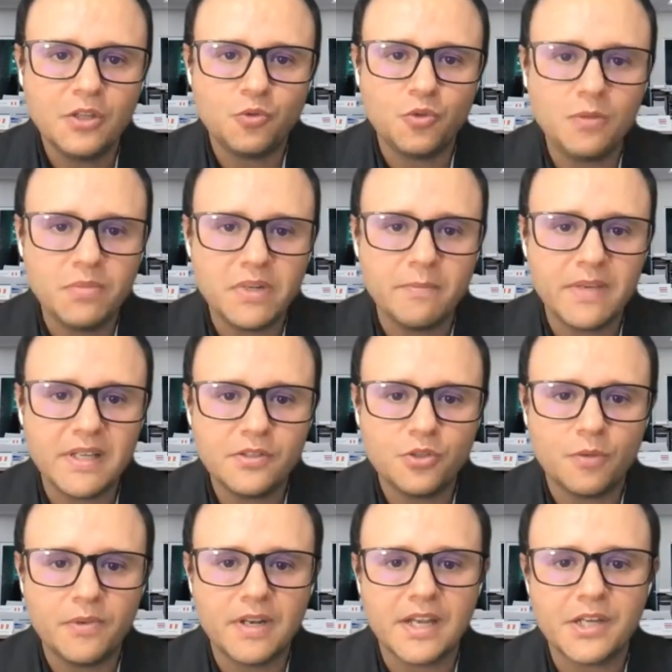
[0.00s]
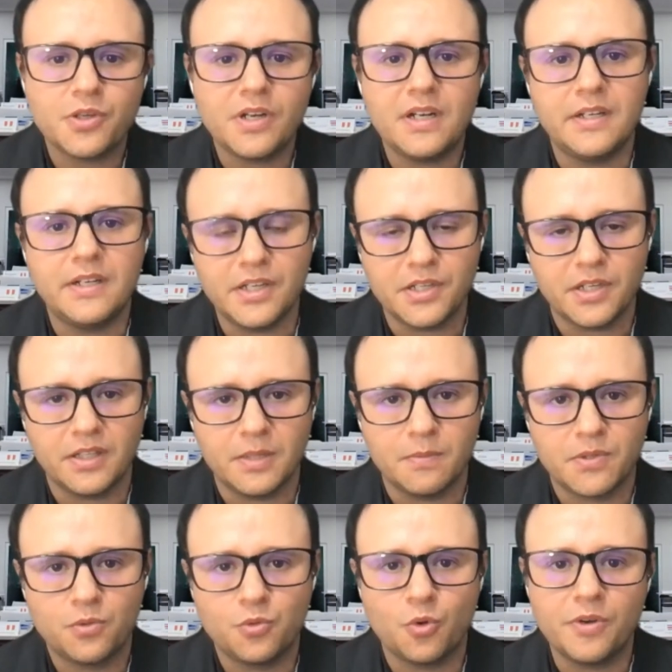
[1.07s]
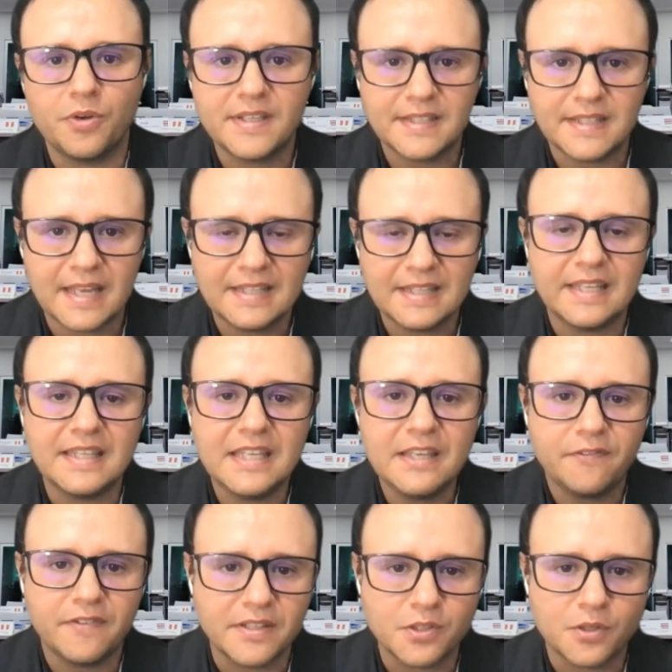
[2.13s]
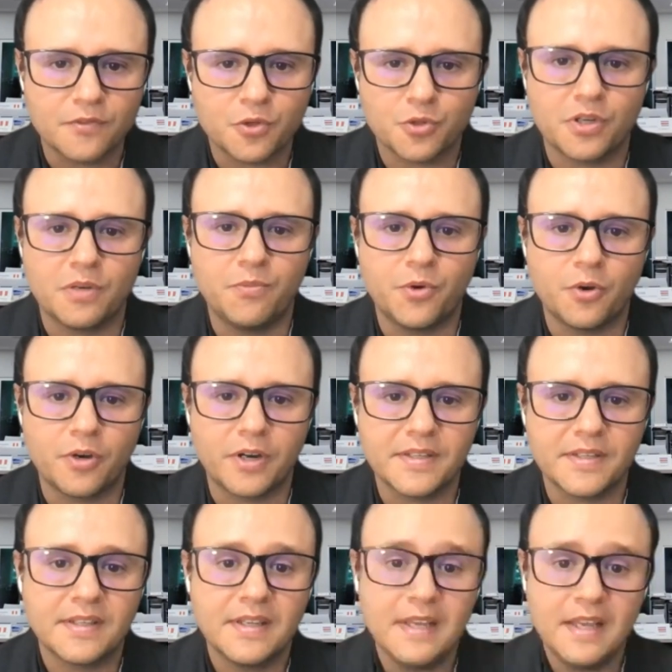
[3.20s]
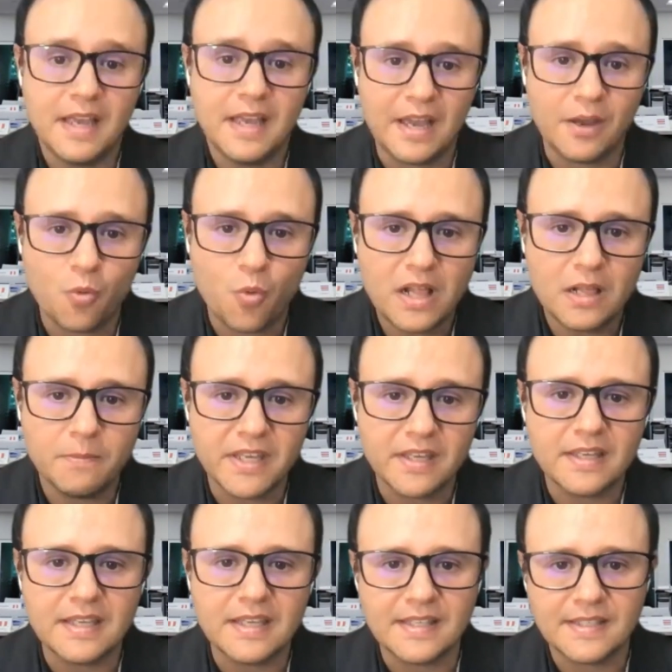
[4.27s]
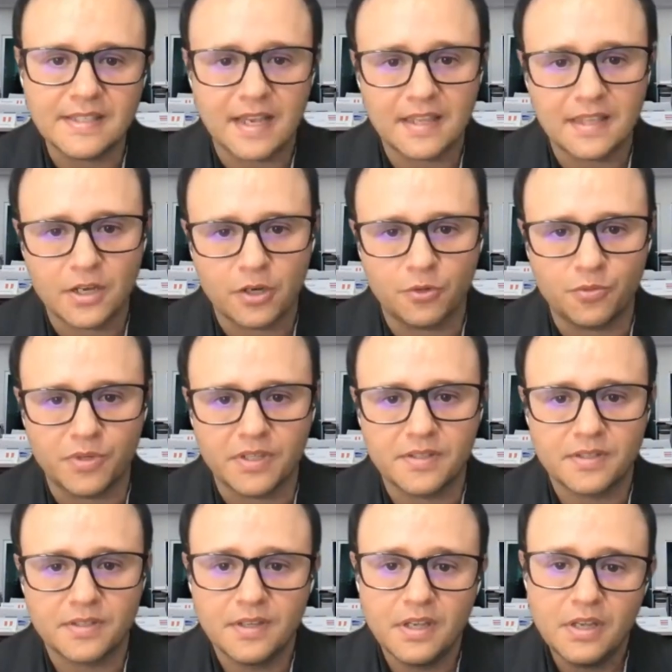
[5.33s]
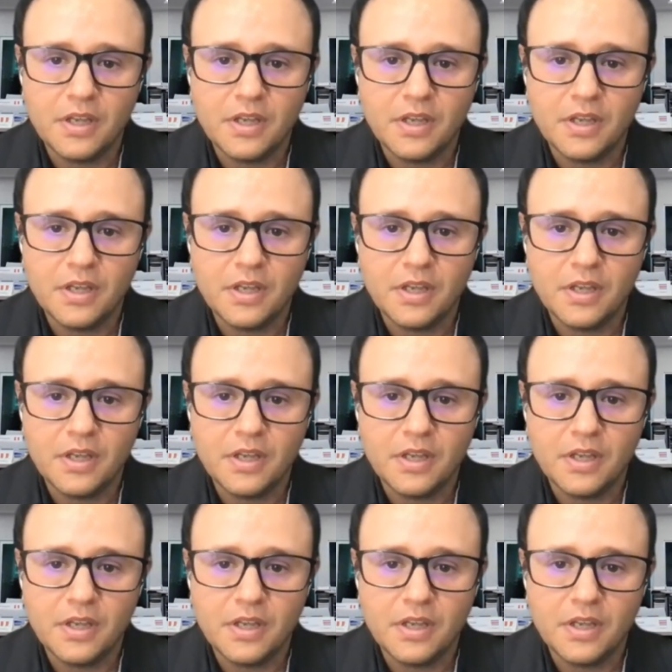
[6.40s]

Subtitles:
to implement subnational initiatives to understand the difference of social progress and well-being inside the countries.